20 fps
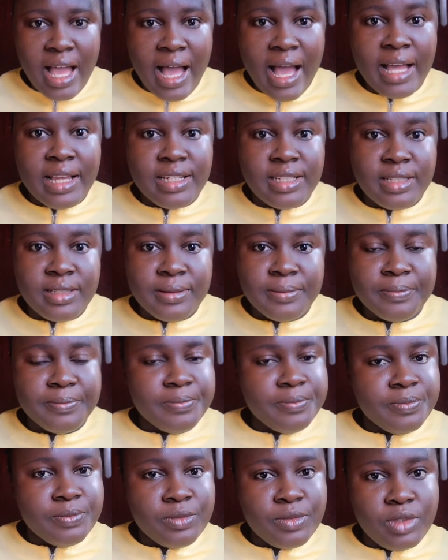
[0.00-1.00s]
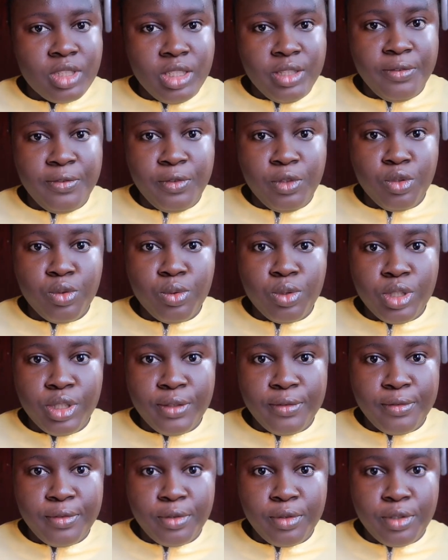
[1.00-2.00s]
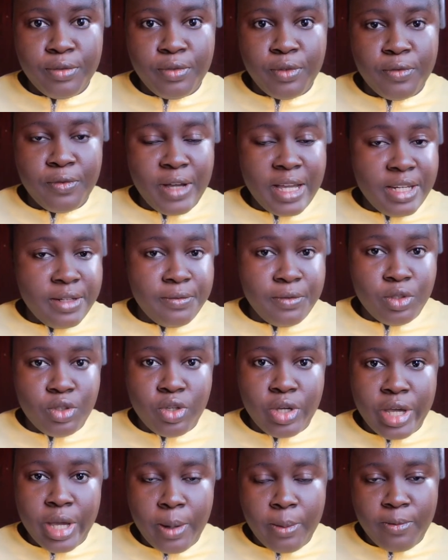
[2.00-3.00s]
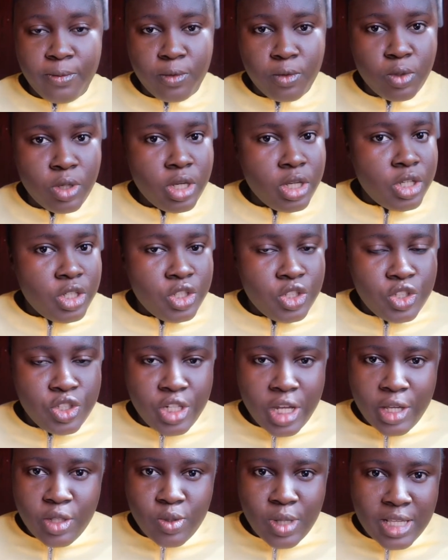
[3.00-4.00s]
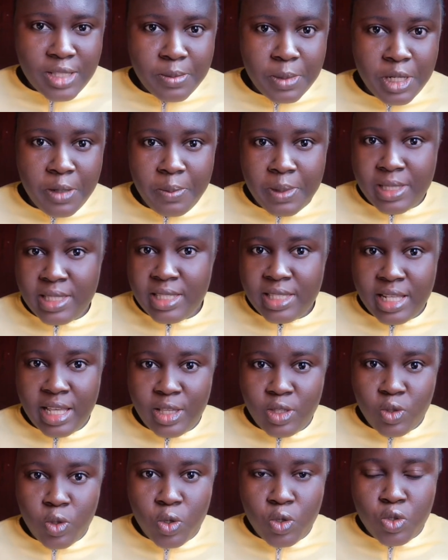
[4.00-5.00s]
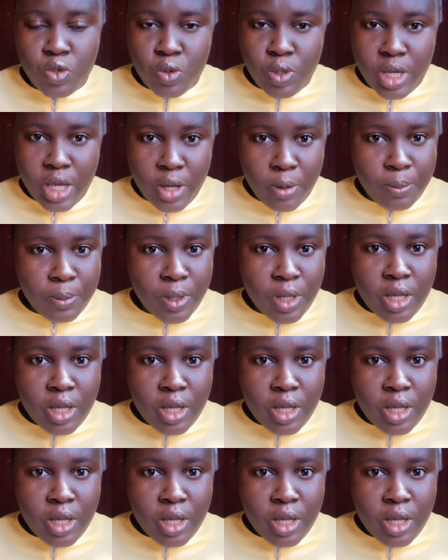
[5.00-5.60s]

And if you find the video helpful, share it to as many persons that is going to help.